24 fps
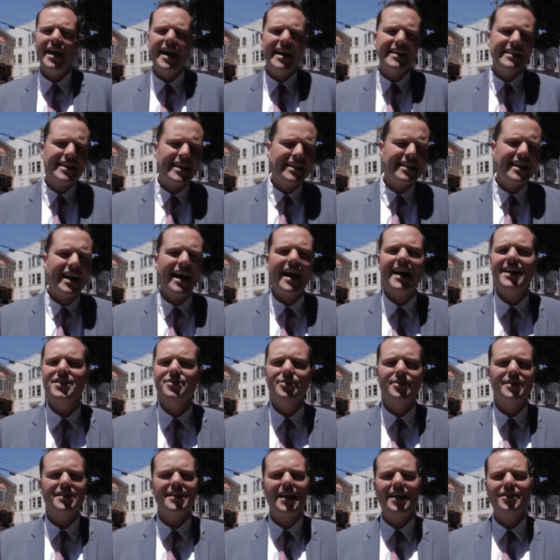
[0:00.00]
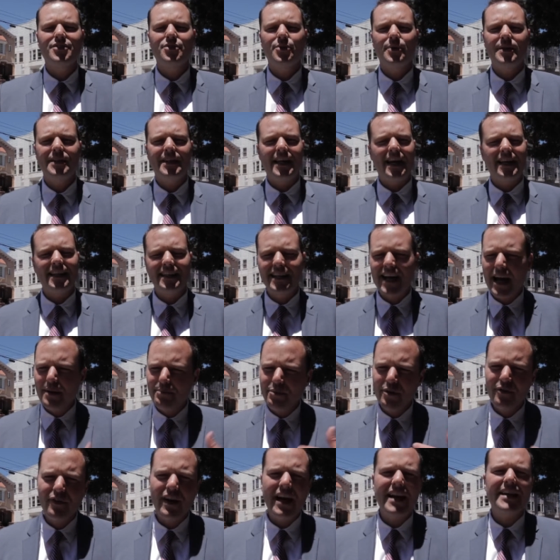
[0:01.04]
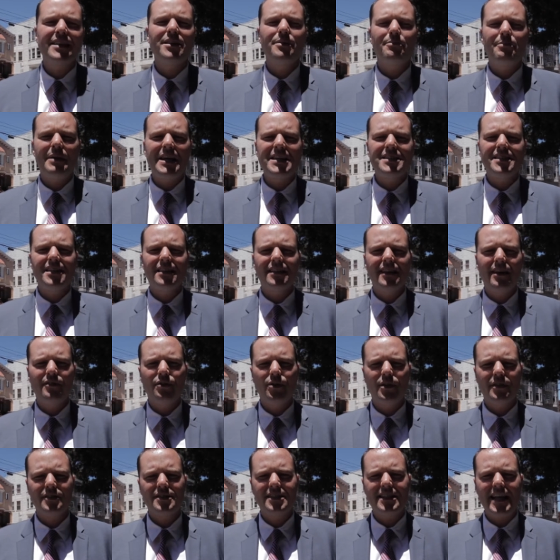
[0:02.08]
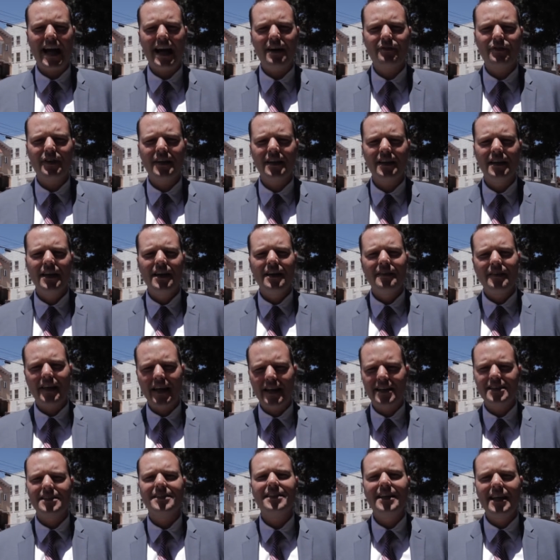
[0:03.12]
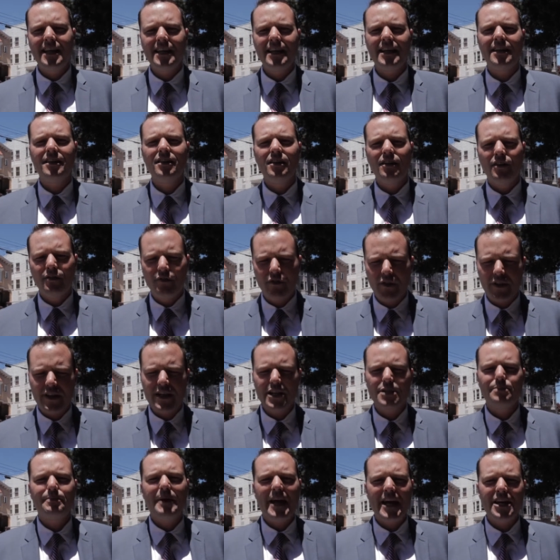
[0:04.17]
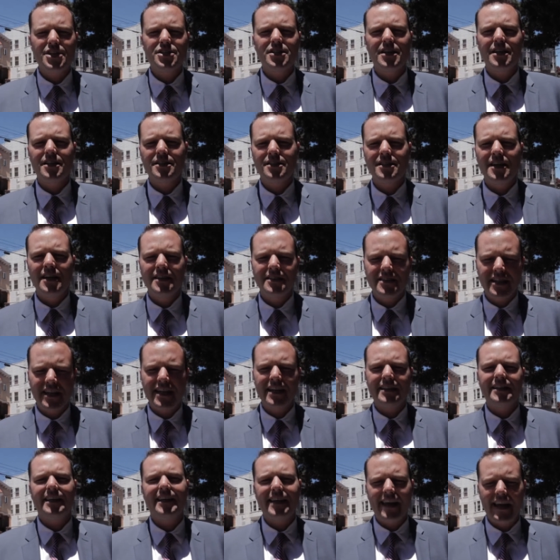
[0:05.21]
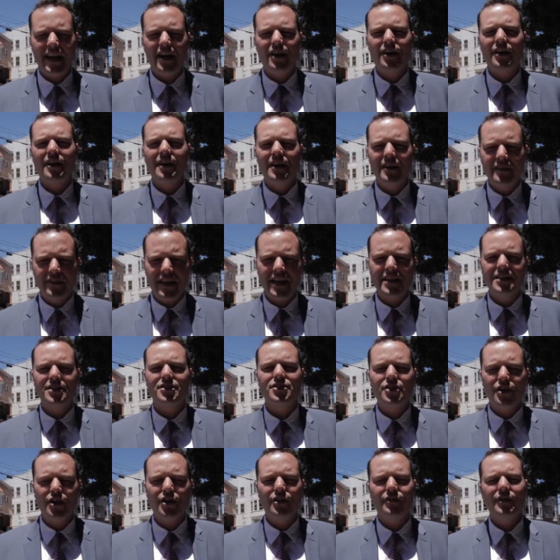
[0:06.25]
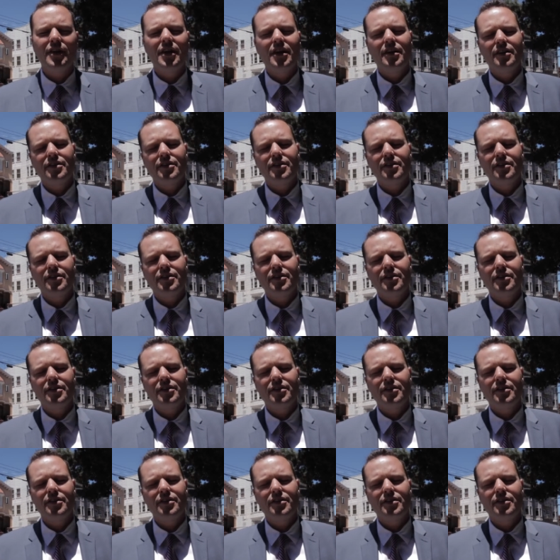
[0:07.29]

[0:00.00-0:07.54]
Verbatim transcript: and yet Kaiser is not doing that, not providing the basic level of staffing that is needed for these patients to get the care they deserve.